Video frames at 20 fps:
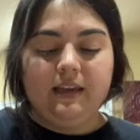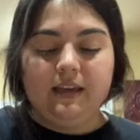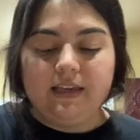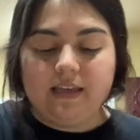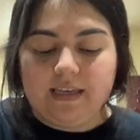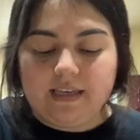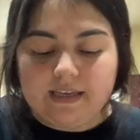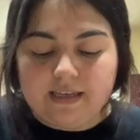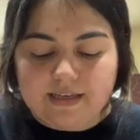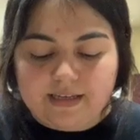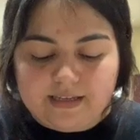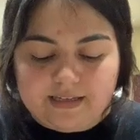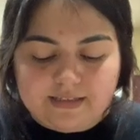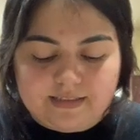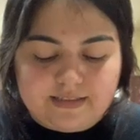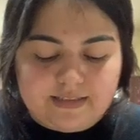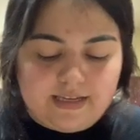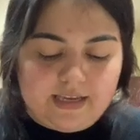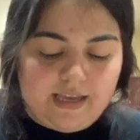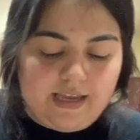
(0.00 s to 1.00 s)

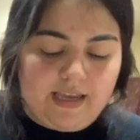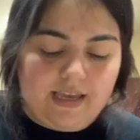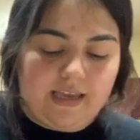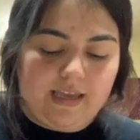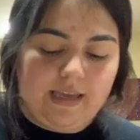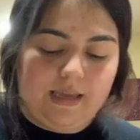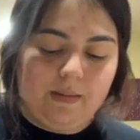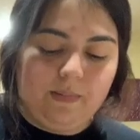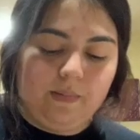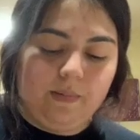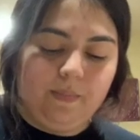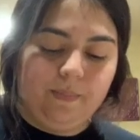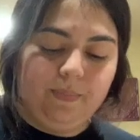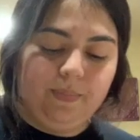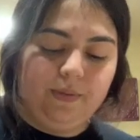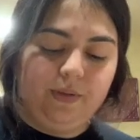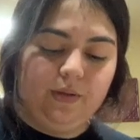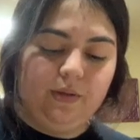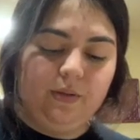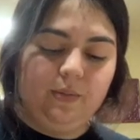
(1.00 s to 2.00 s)
and a
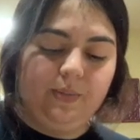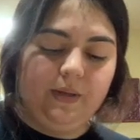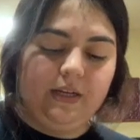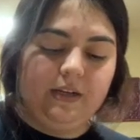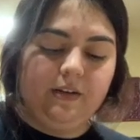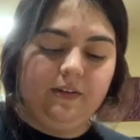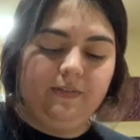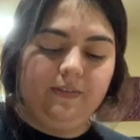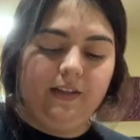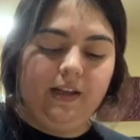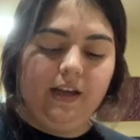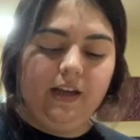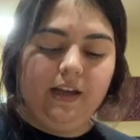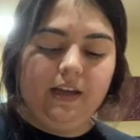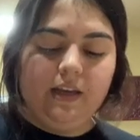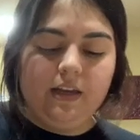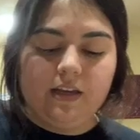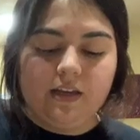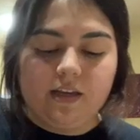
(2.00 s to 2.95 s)
blue butterfly,